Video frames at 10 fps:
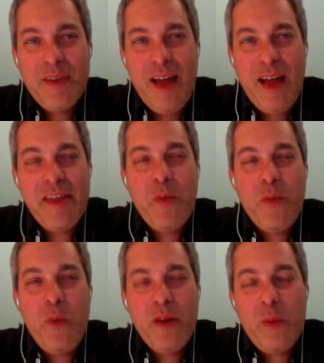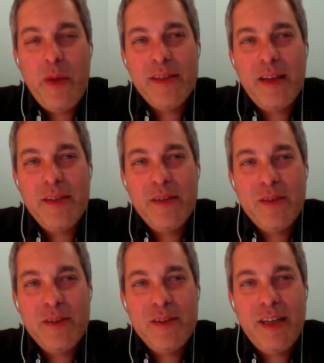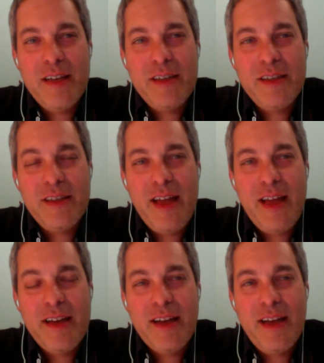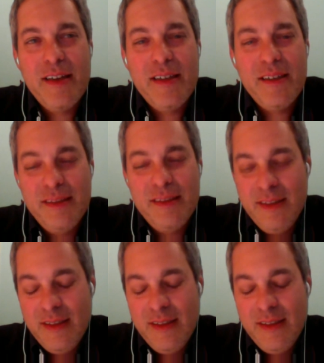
I think one of the ways I learned how to kind of